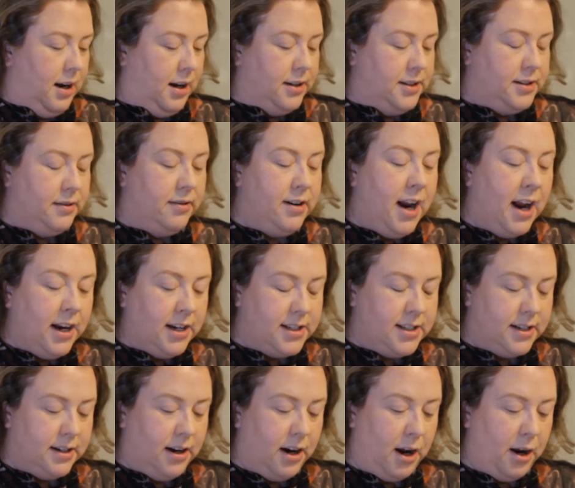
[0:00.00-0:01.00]
So
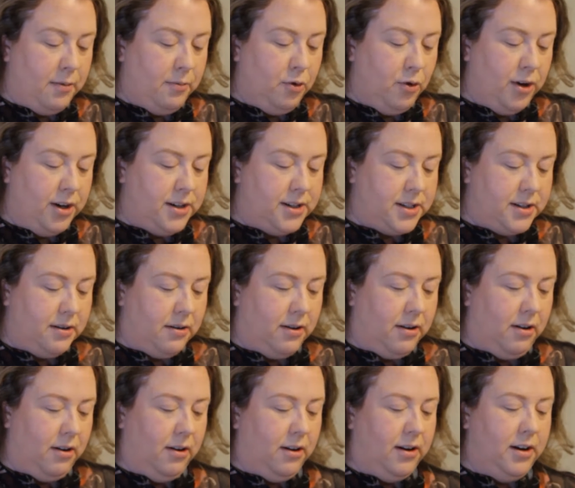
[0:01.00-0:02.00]
next, I'm going to
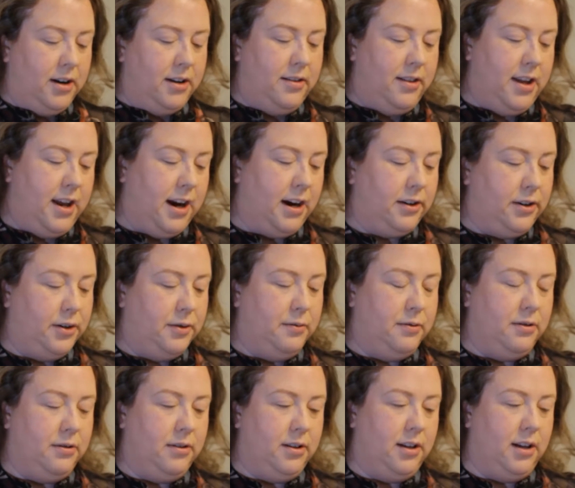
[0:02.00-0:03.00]
start on the
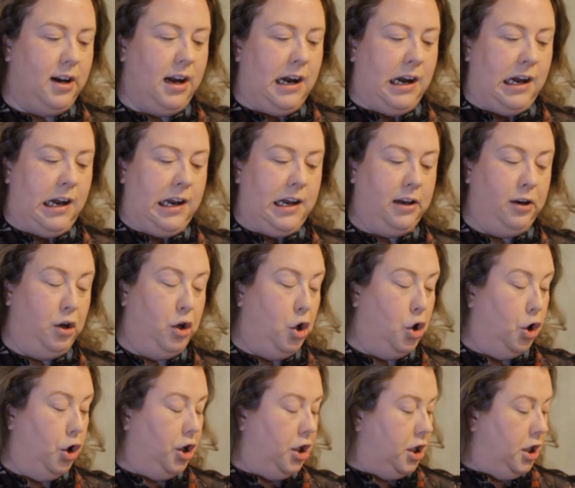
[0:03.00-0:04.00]
actual eye
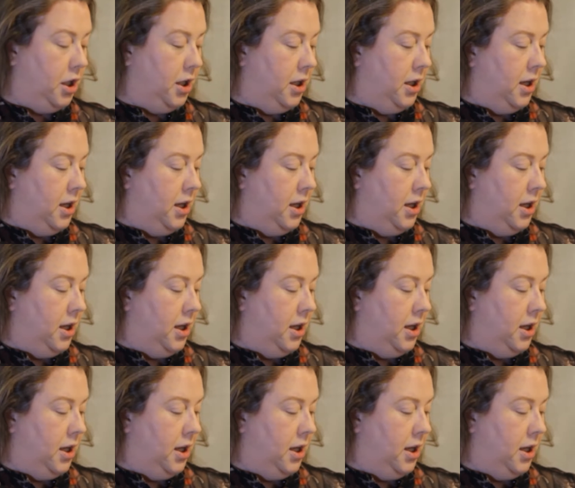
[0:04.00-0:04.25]
look.